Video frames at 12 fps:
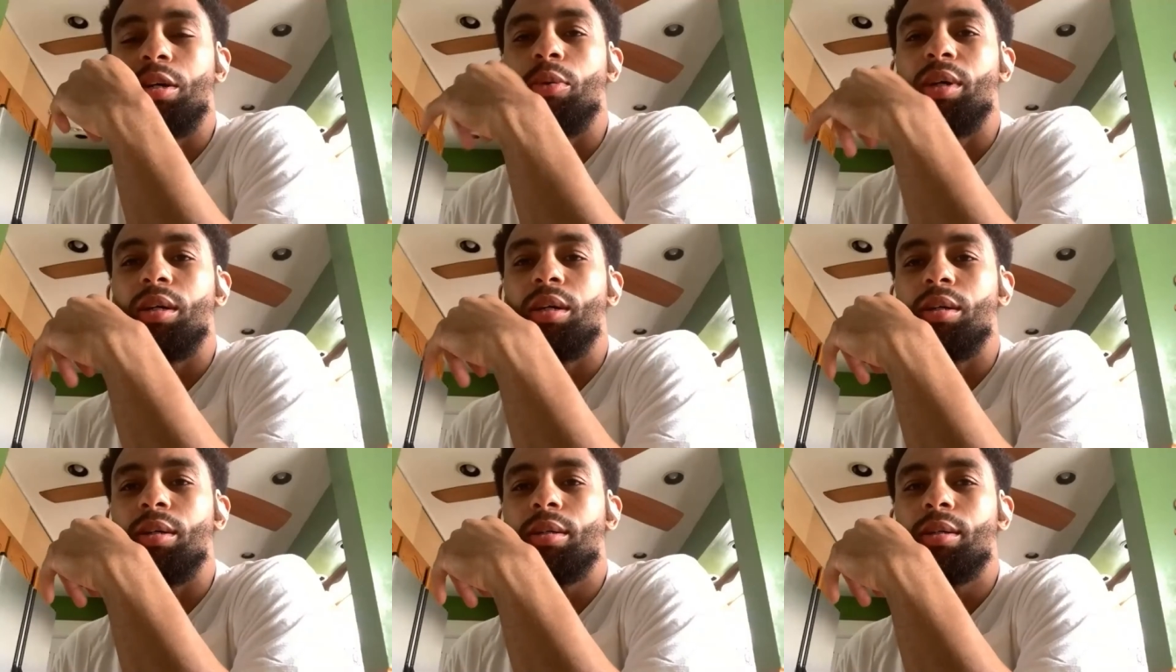Quinn
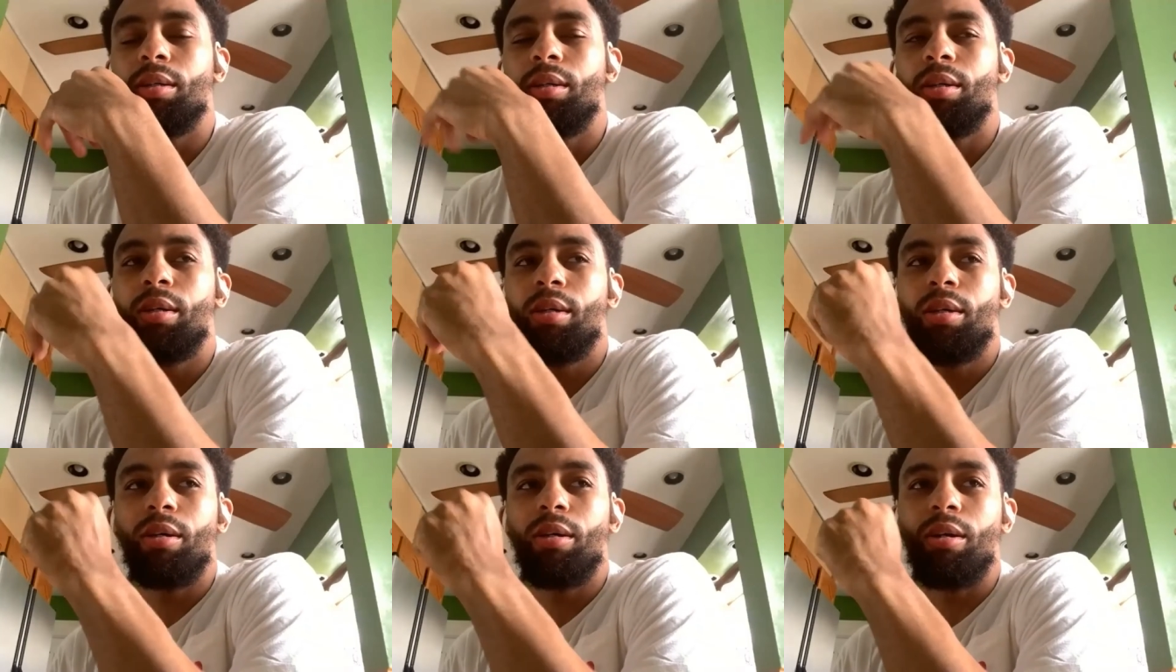Cook.
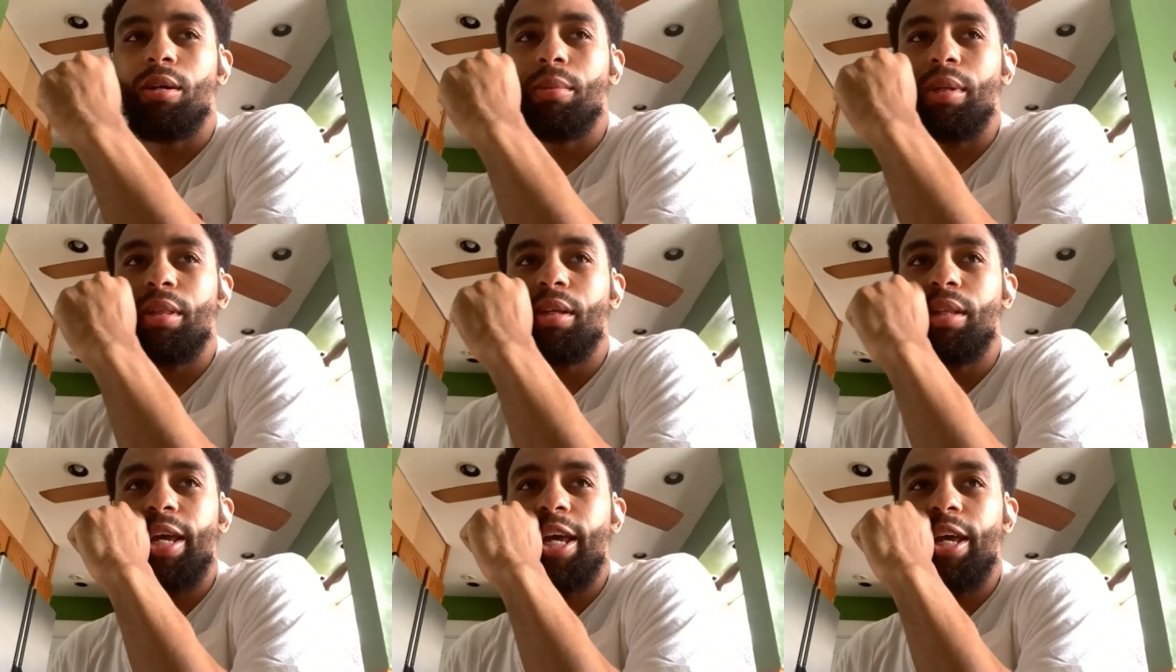I
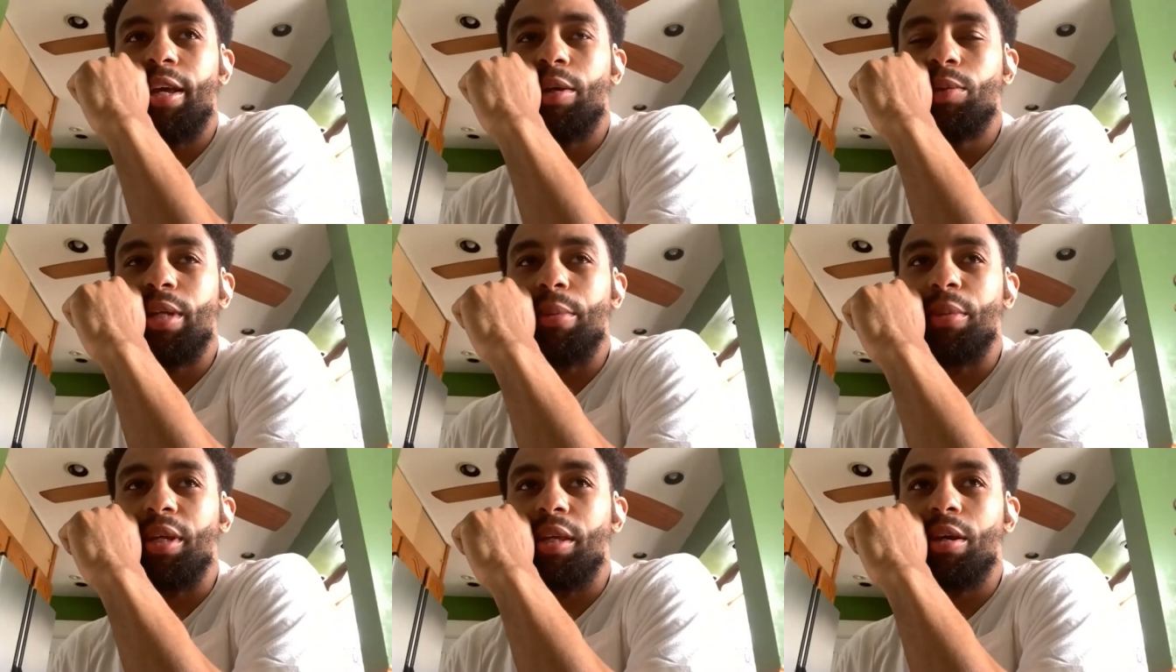think they had who was that?
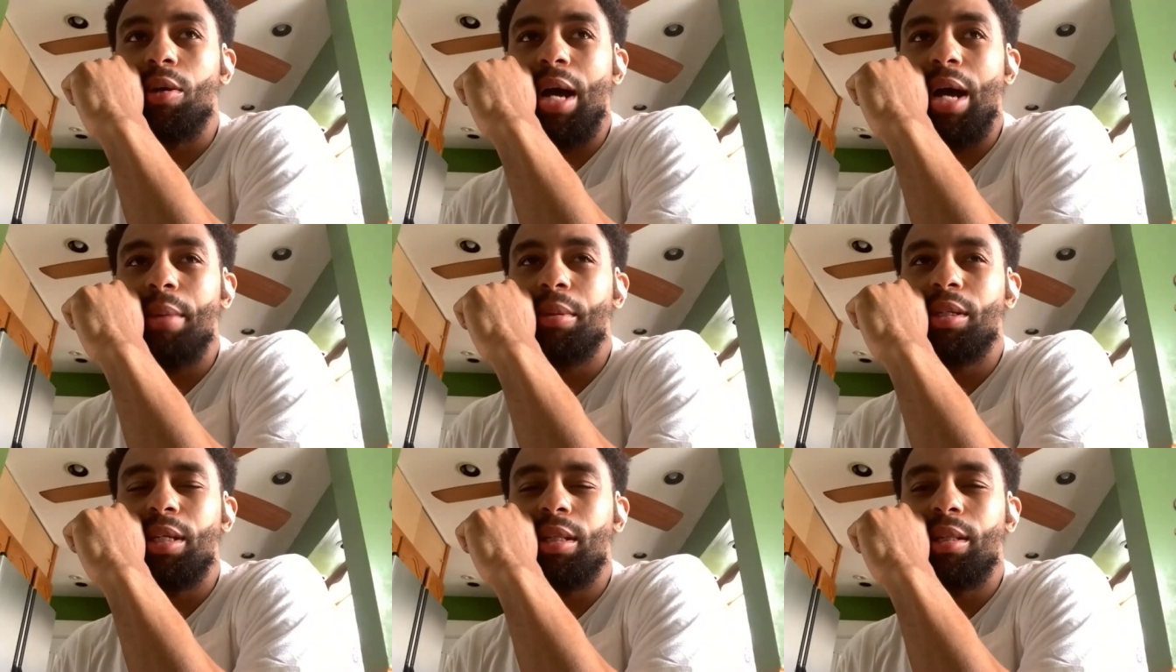Mikael
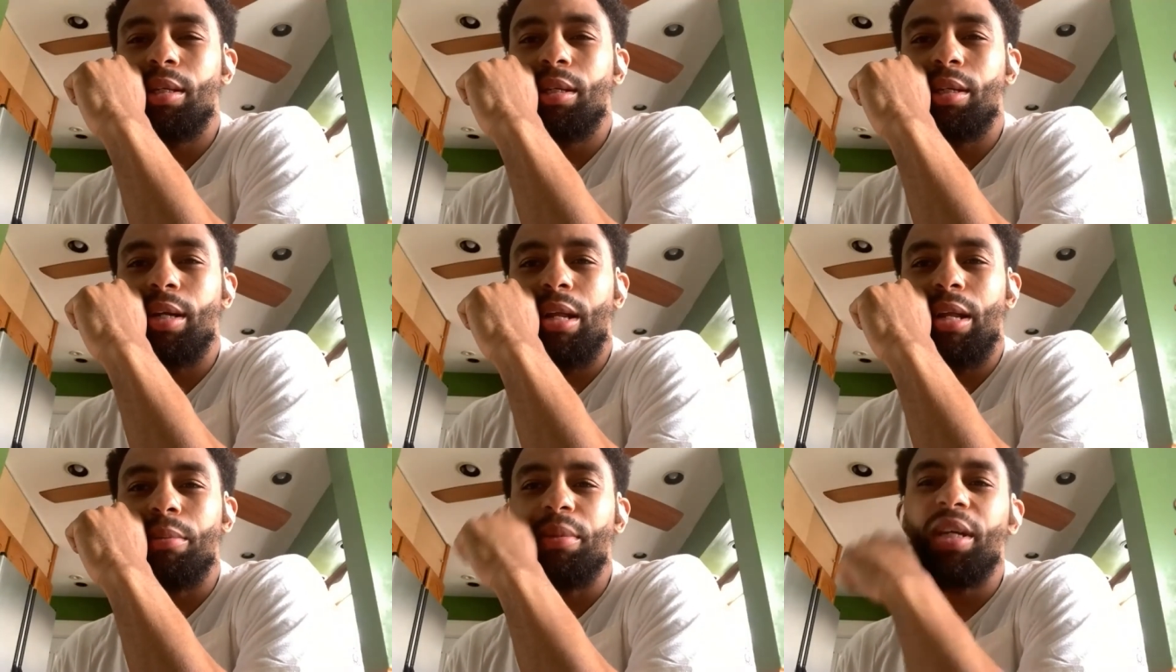Hopkins, I think. They
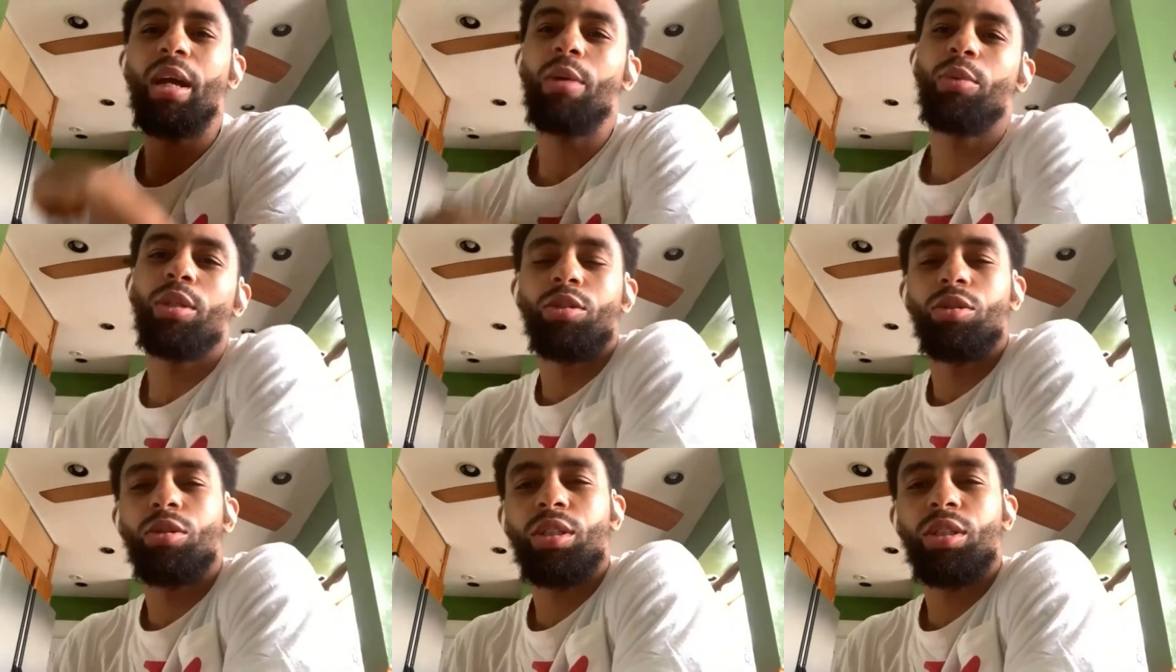got it went to
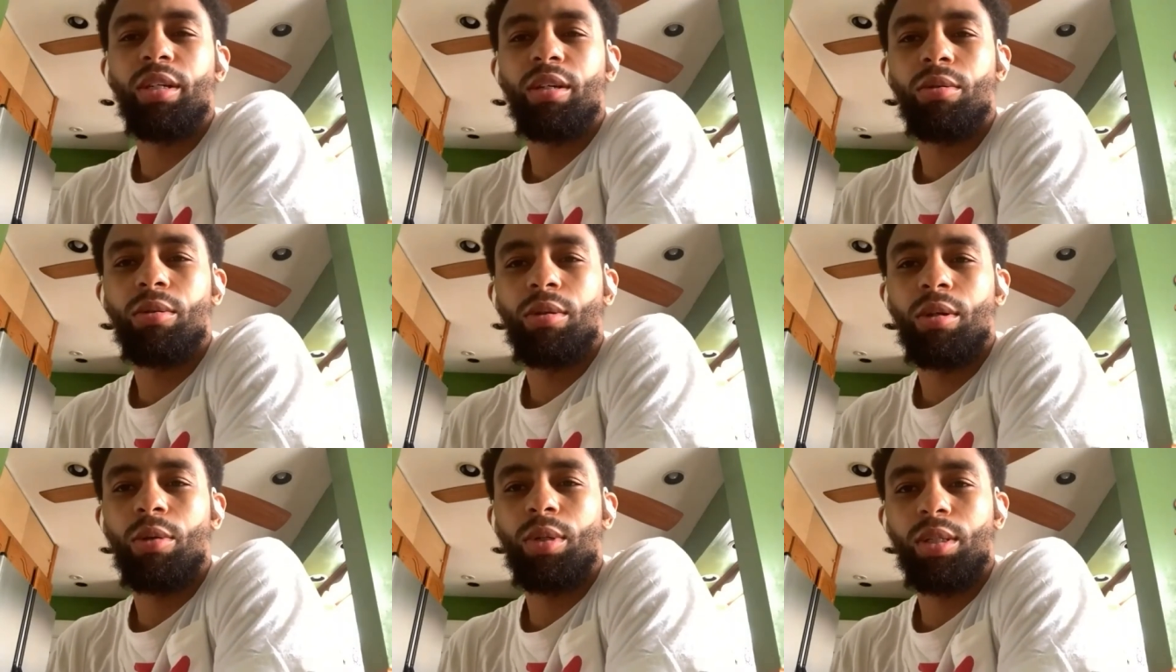Georgetown.
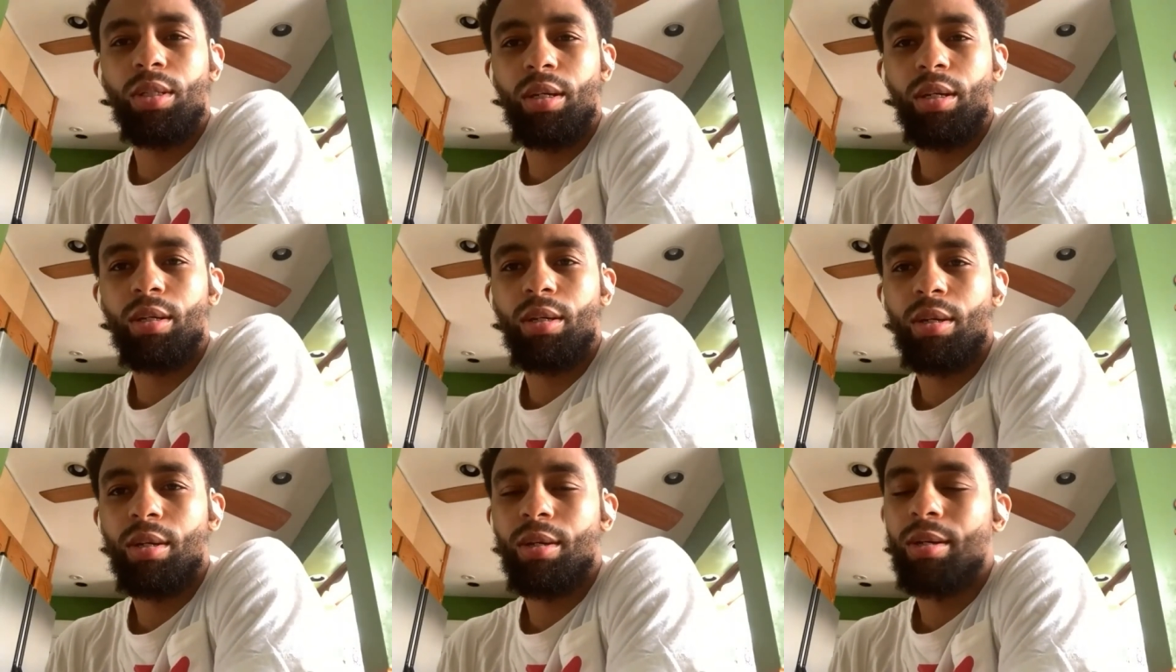I want to say.
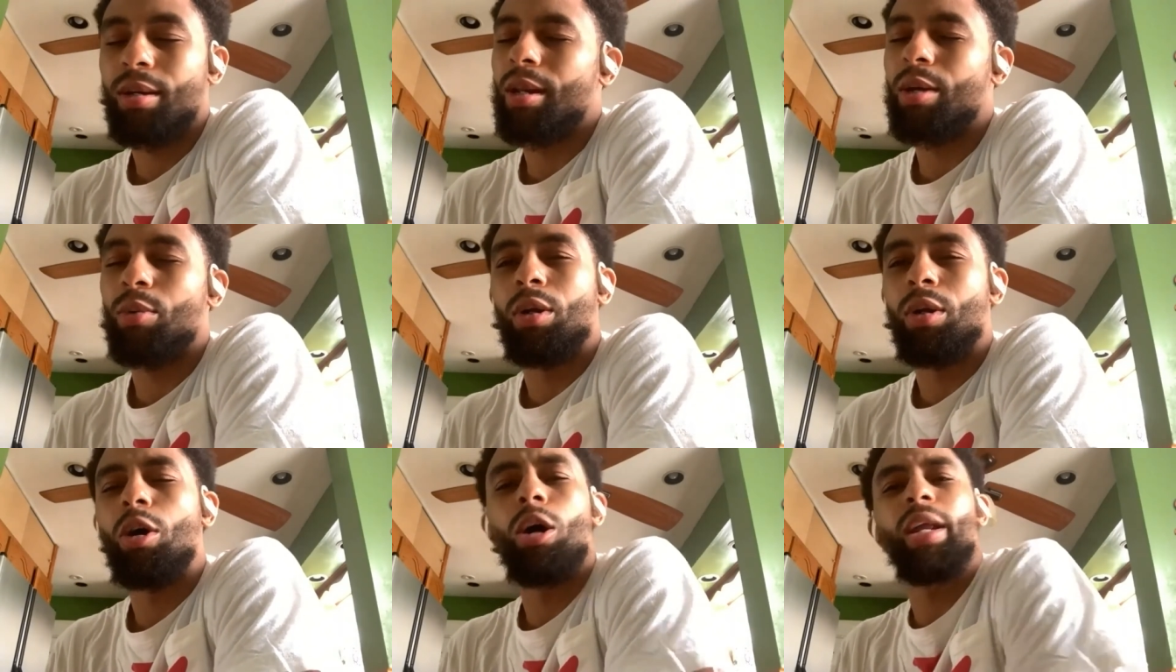Yeah, they
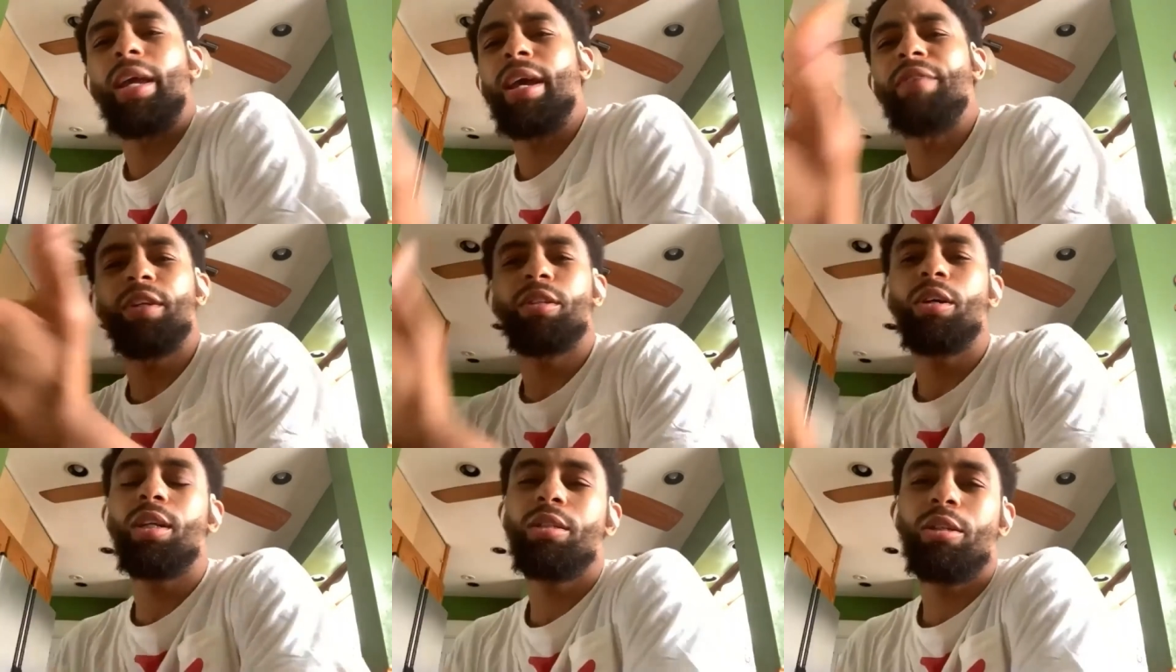were. They had
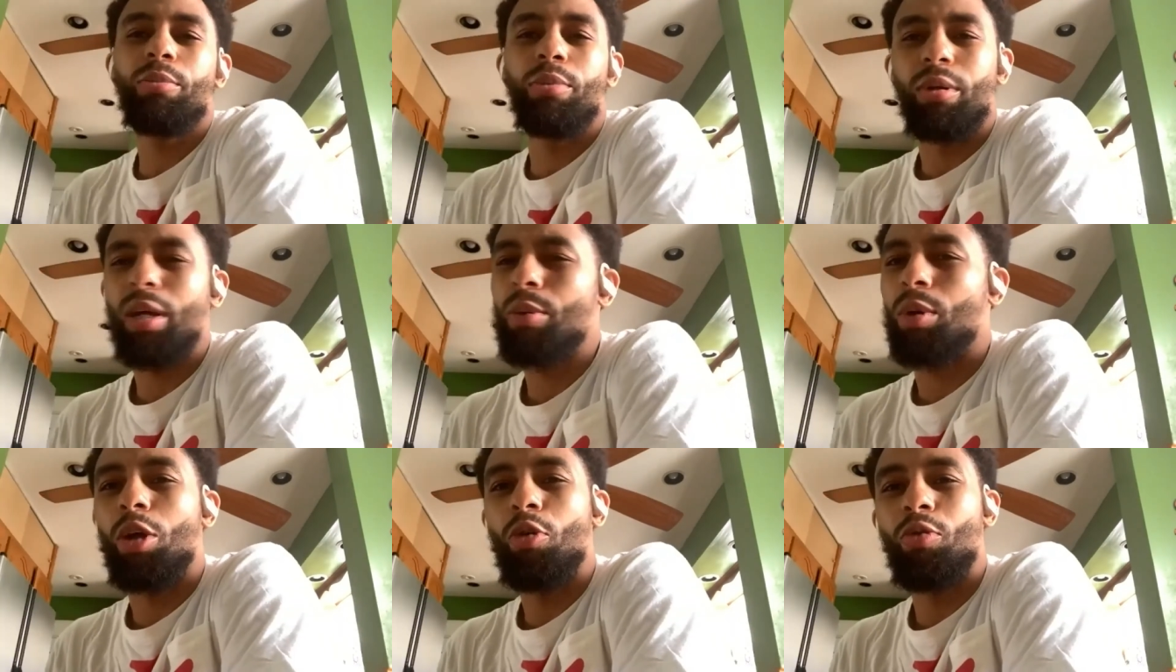Victor Oladipo. They
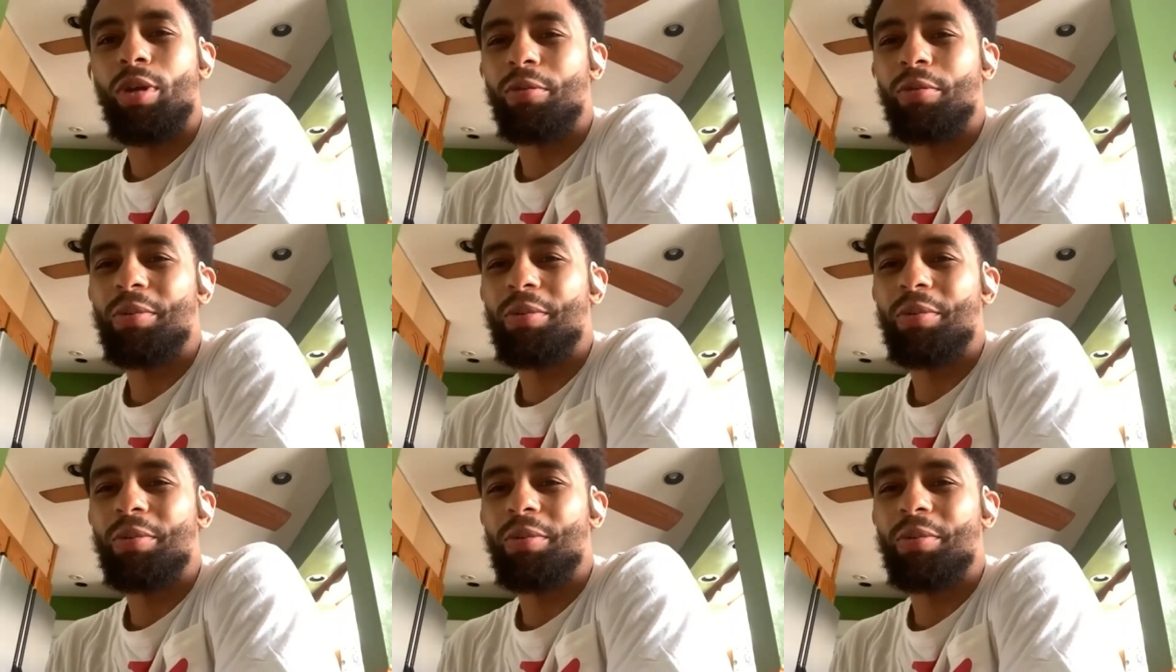were loaded.